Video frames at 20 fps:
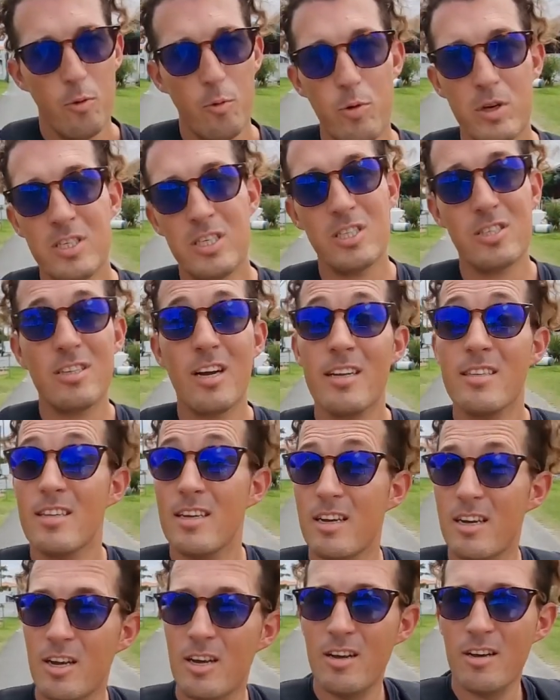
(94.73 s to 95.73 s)
which is not
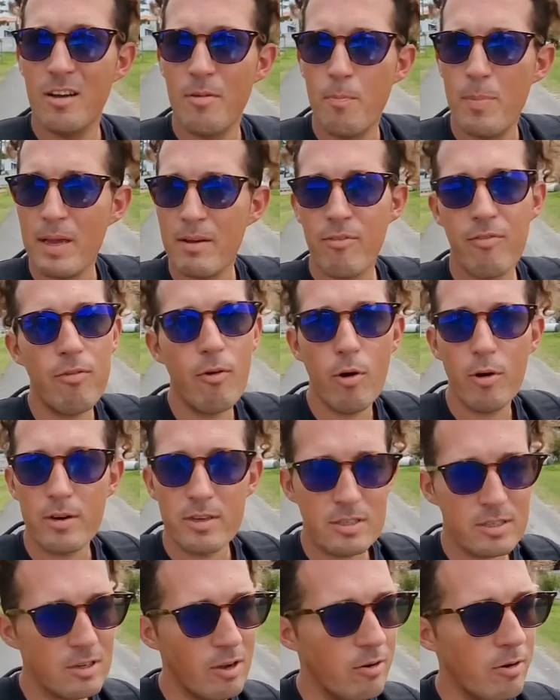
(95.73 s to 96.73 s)
a big
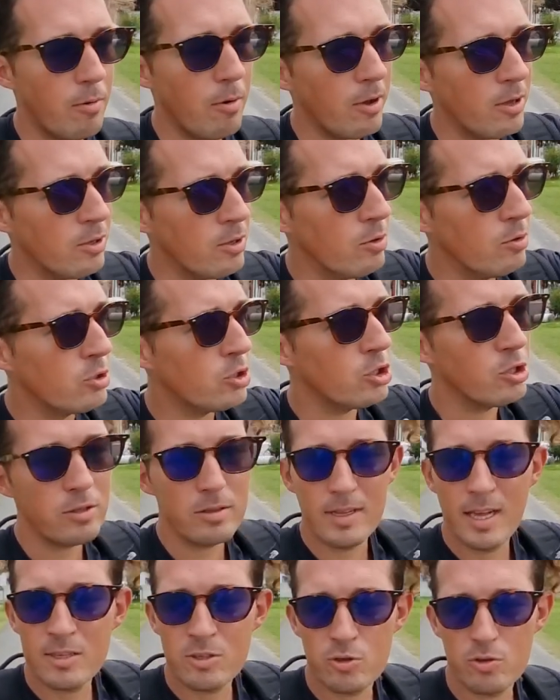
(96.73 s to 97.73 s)
forest or a huge
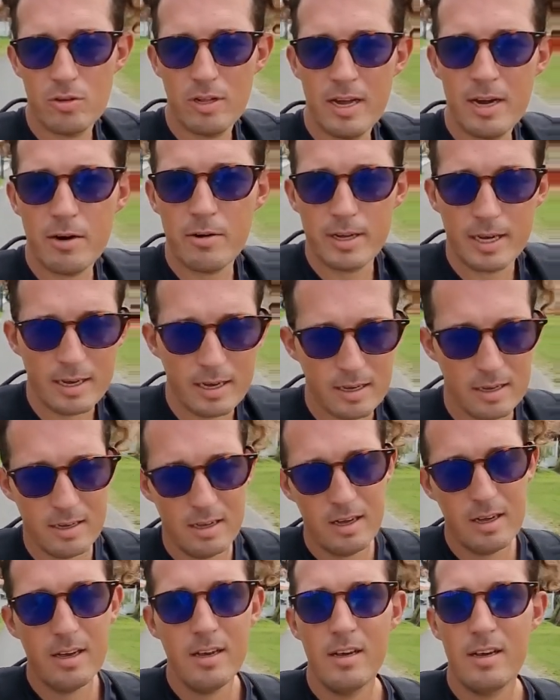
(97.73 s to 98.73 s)
natural area.
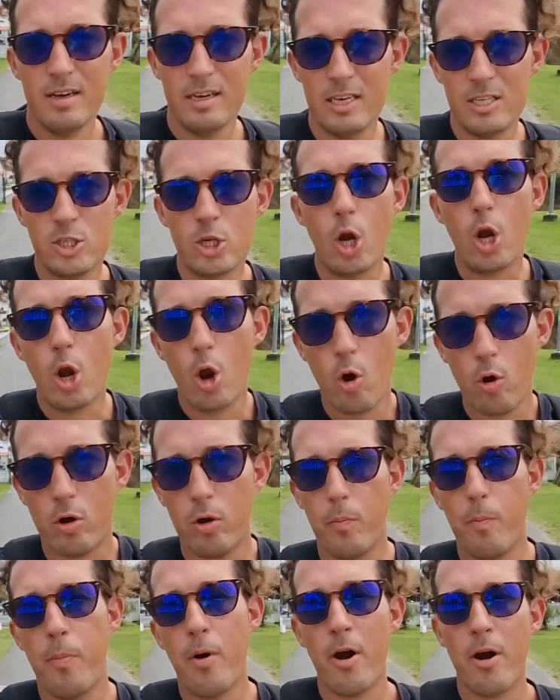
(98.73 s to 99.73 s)
It's a
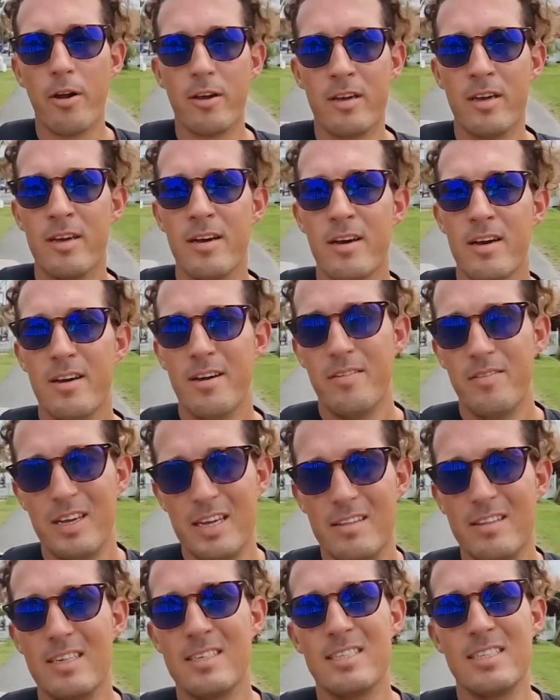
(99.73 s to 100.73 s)
local park
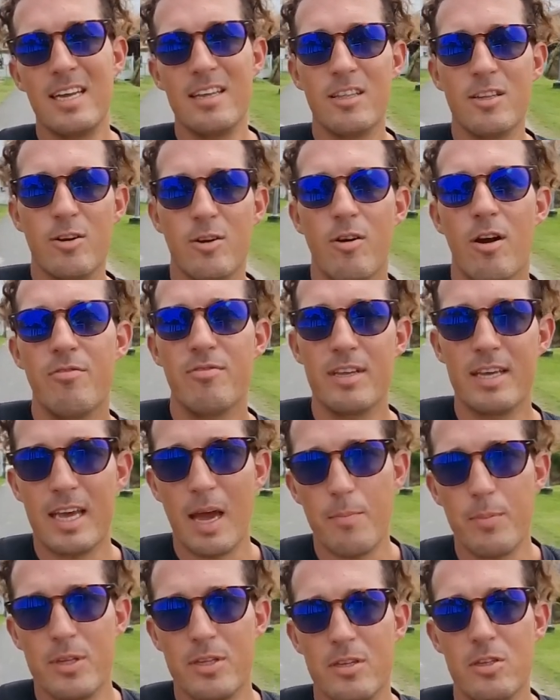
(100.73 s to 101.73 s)
in the center of the
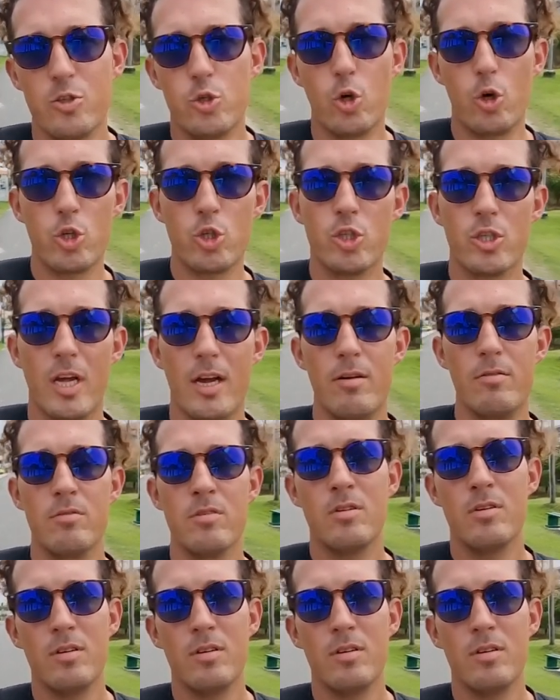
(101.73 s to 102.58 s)
capital, Georgetown.